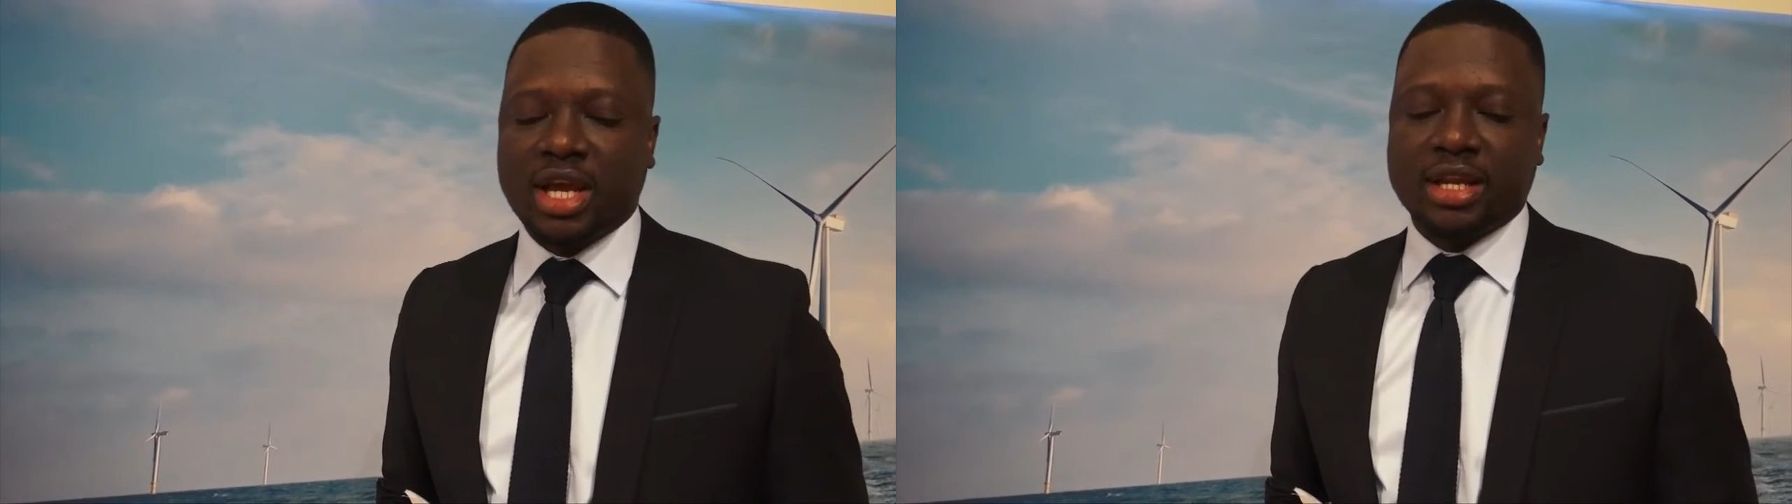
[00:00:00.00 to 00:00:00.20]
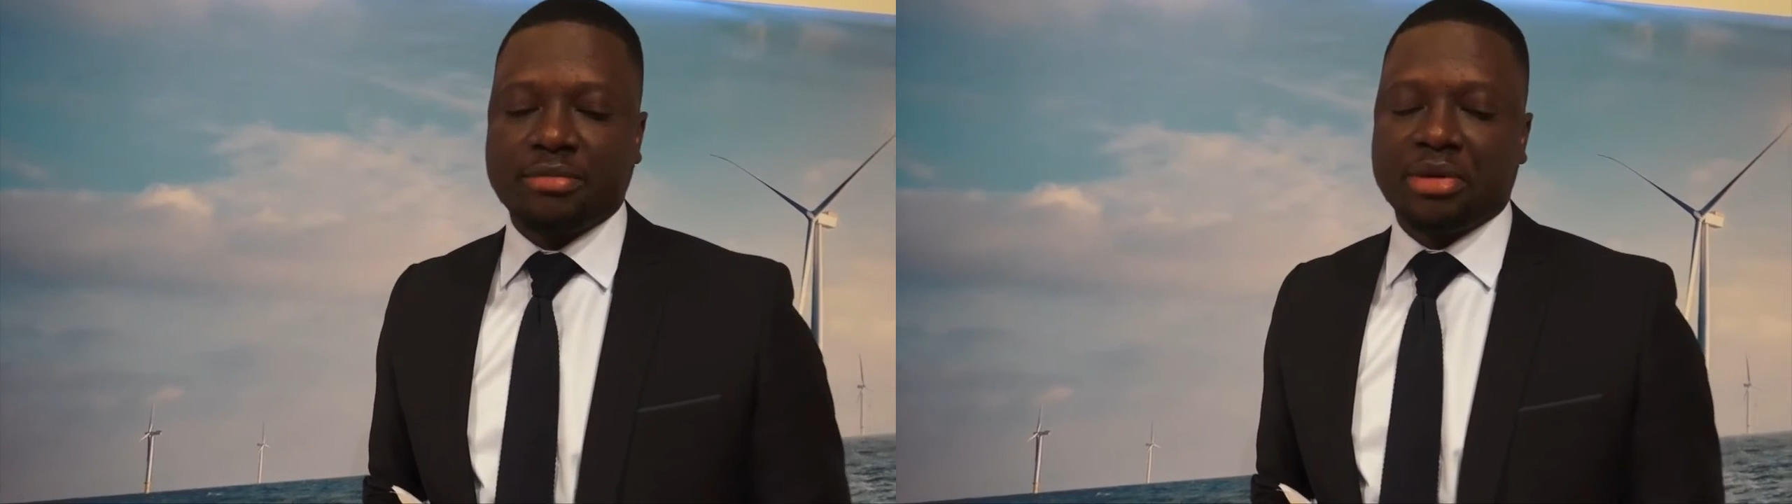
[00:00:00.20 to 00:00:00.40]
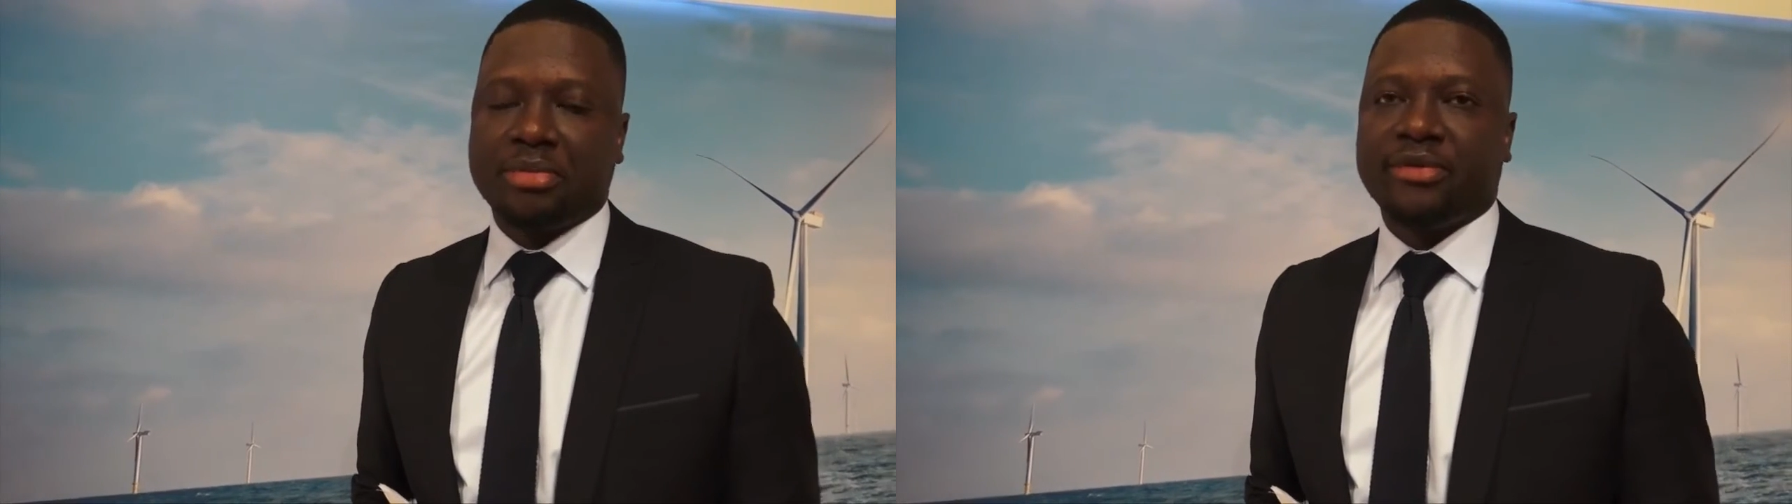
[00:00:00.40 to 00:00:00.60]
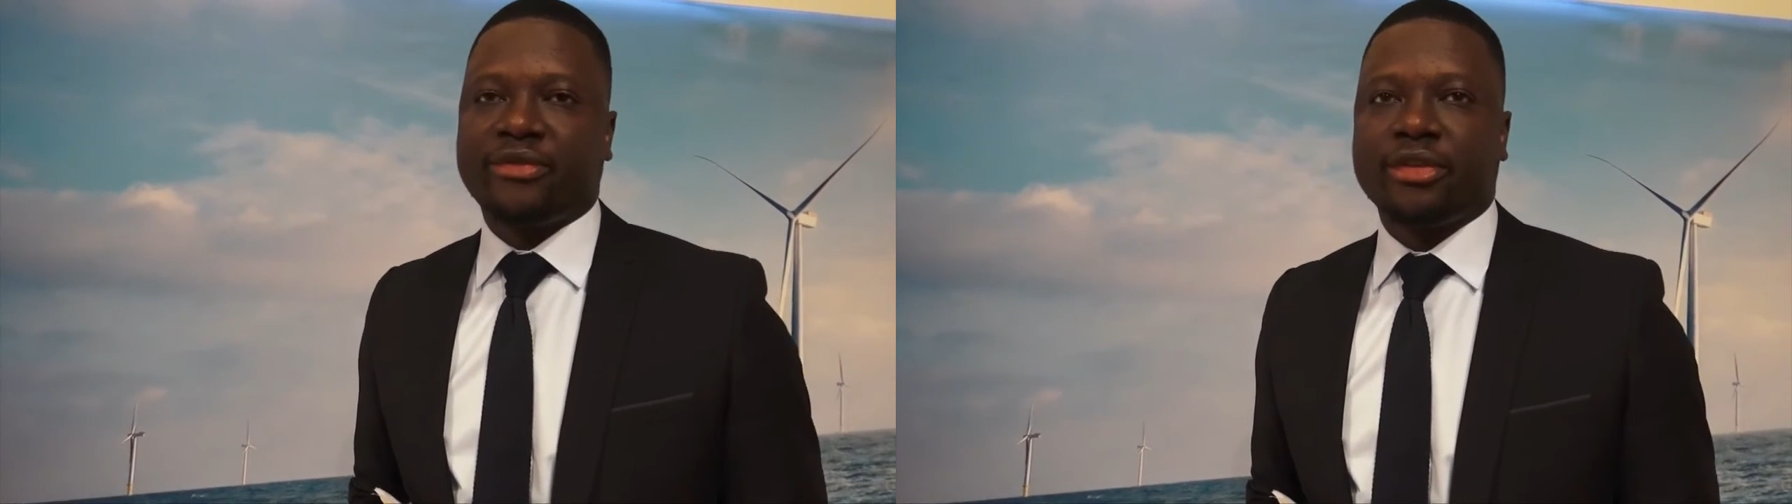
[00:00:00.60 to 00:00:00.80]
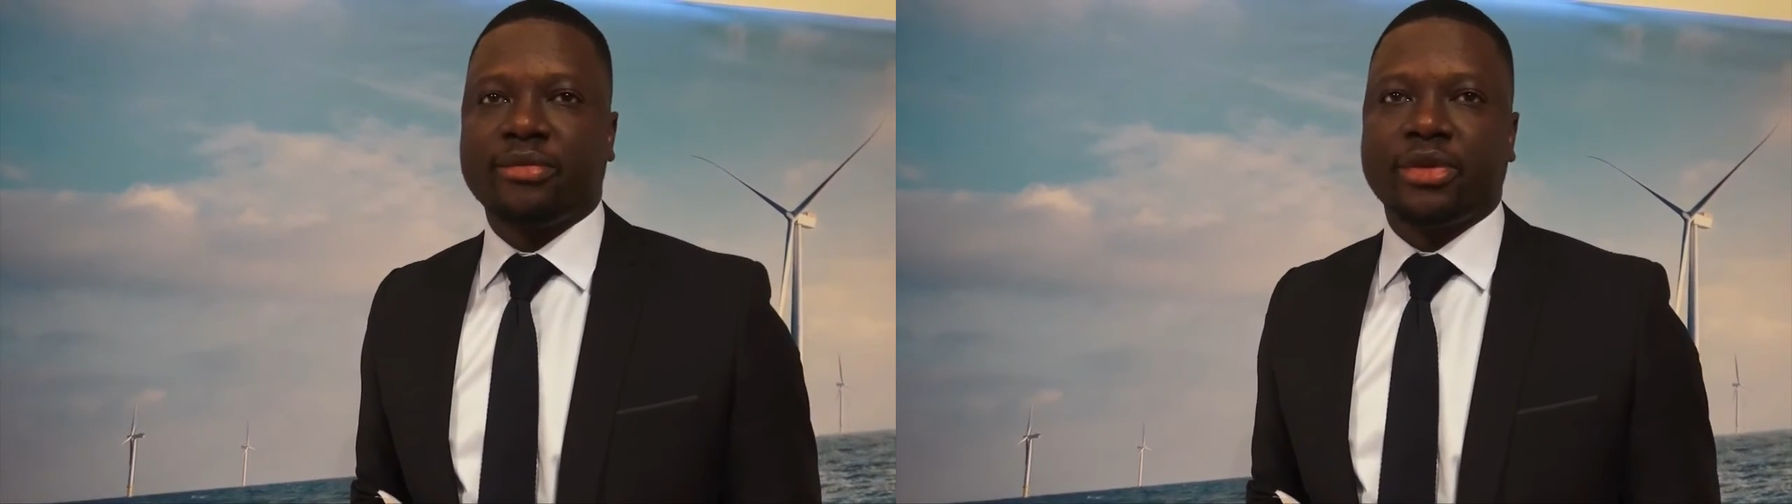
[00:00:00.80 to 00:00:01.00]
getting people
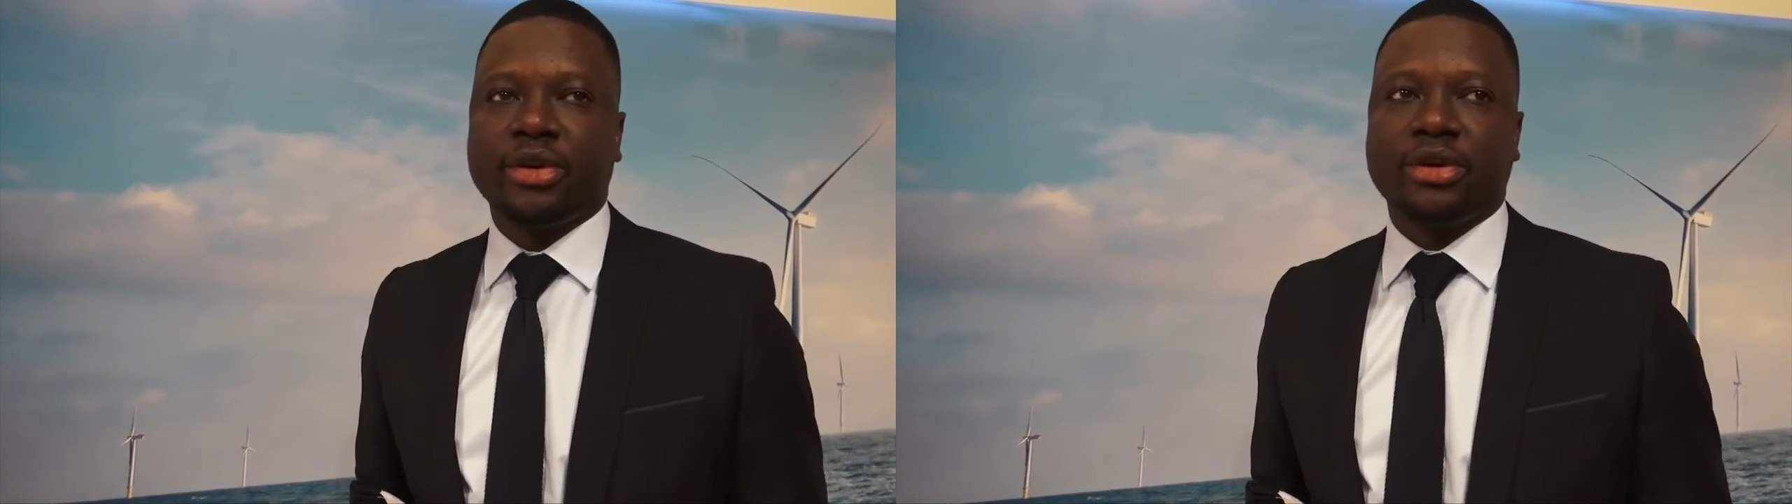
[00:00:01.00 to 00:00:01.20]
from